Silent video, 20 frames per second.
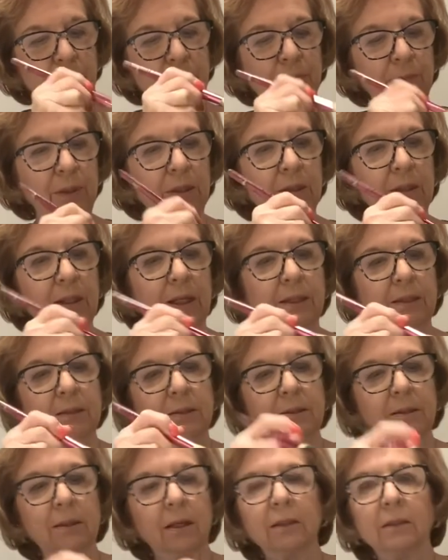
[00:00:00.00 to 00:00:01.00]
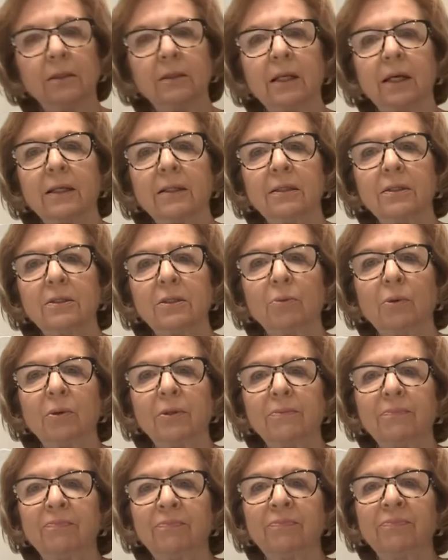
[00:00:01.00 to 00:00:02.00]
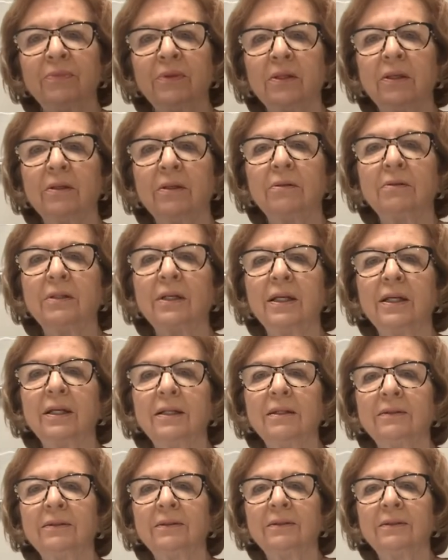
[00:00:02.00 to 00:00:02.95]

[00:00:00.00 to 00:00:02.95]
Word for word: to be a nice color like this one, okay?